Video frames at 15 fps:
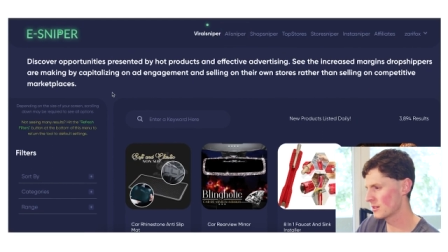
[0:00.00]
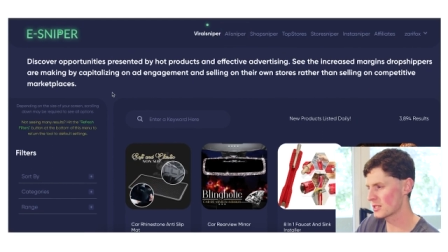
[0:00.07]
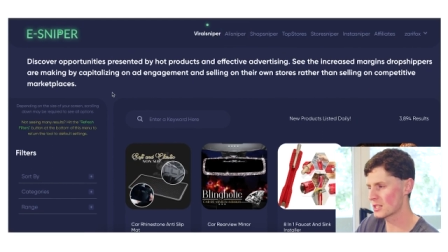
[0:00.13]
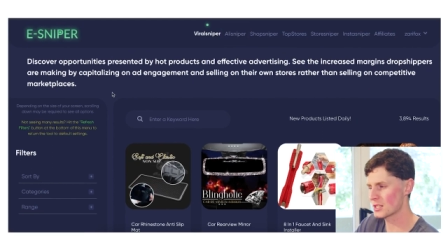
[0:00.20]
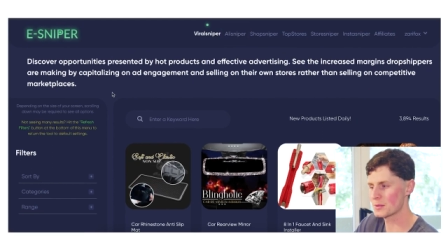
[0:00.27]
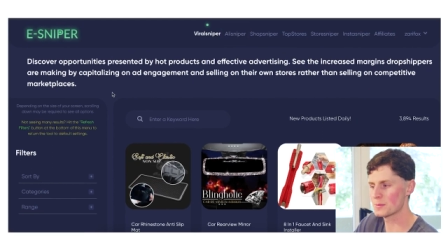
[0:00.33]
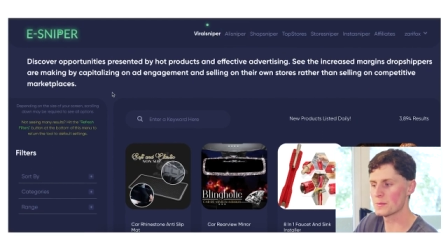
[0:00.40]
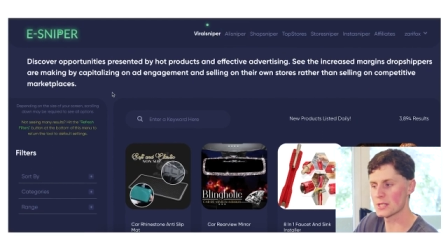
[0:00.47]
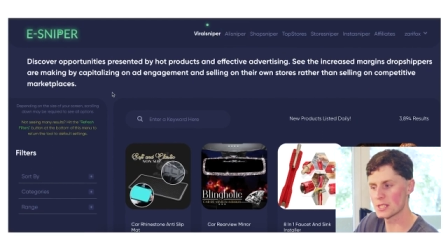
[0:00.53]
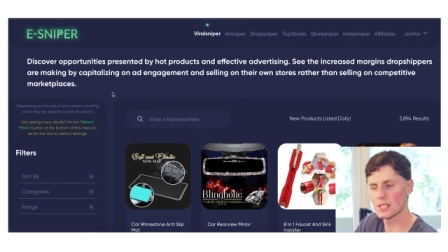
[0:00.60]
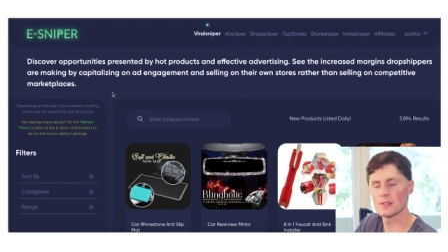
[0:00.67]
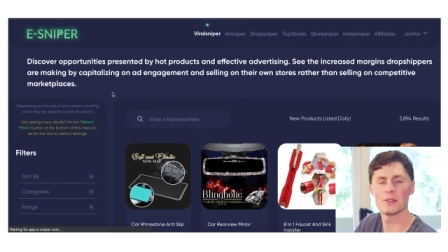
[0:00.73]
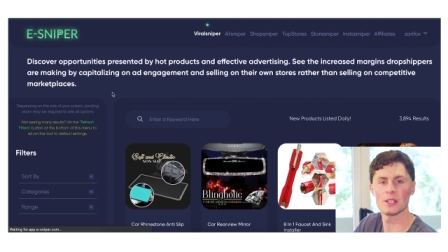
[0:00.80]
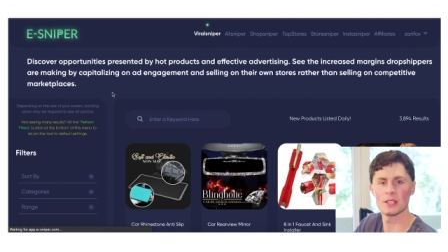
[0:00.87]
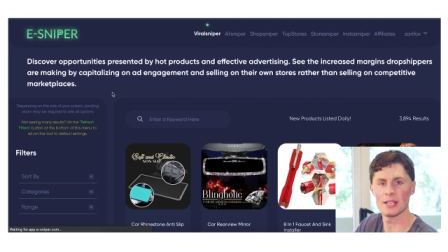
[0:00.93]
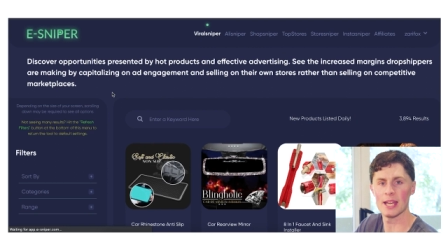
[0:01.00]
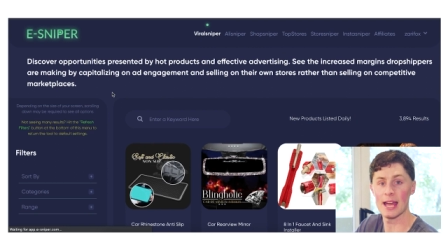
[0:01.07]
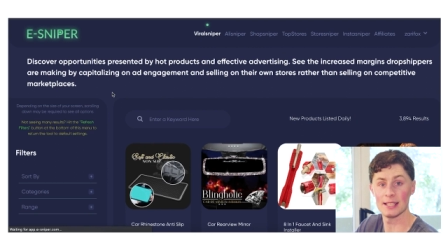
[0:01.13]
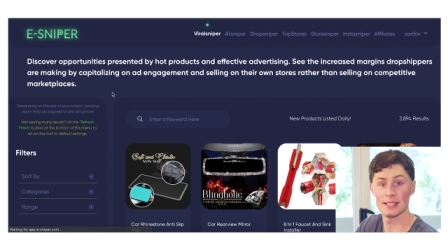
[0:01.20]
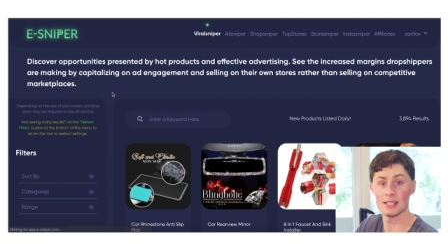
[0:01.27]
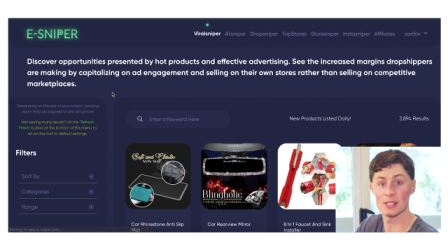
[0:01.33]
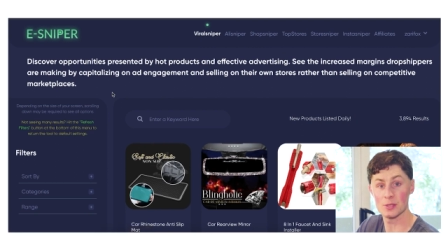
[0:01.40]
This is specifically
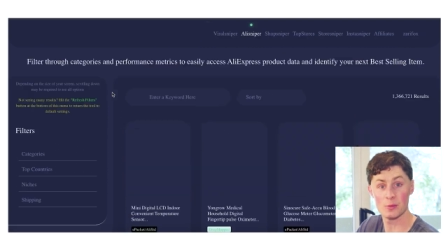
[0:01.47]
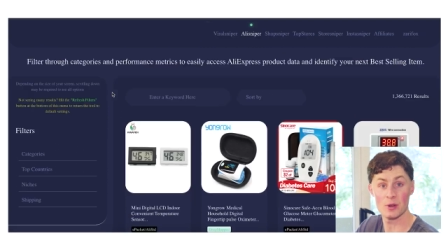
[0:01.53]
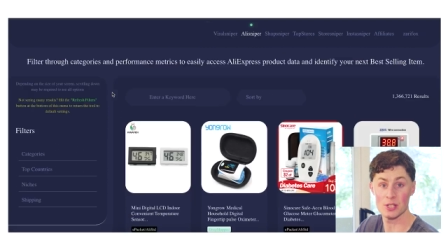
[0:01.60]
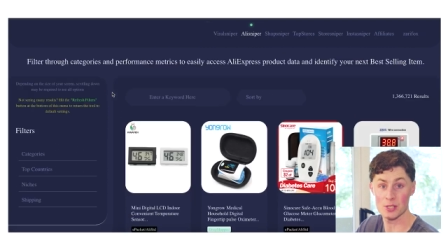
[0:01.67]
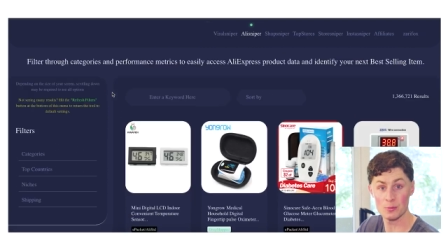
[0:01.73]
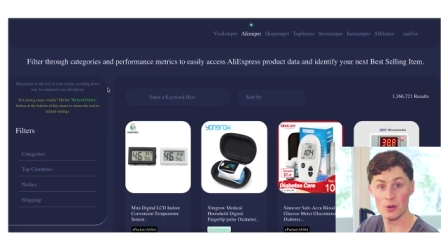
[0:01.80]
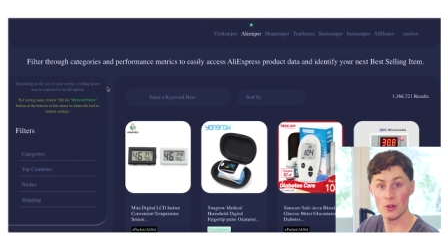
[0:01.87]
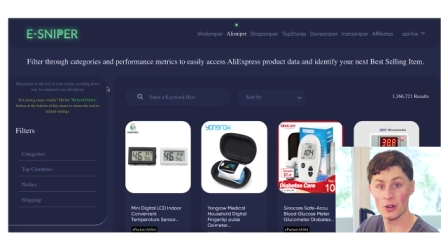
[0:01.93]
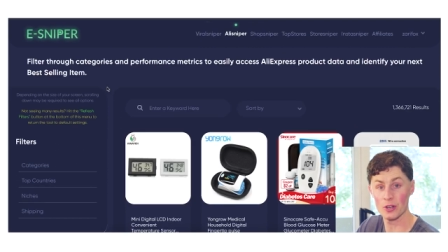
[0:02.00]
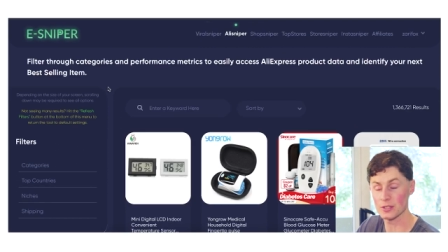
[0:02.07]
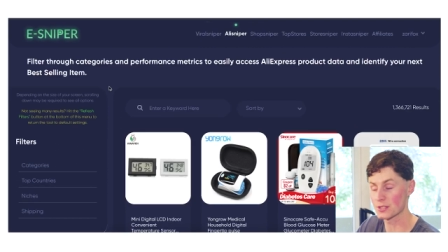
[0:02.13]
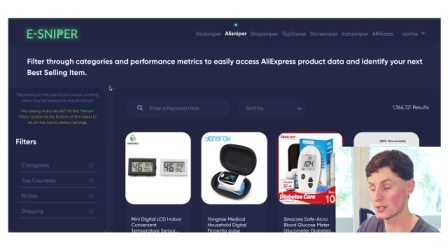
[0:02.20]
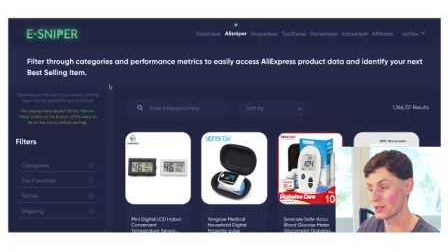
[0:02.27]
AliExpress products.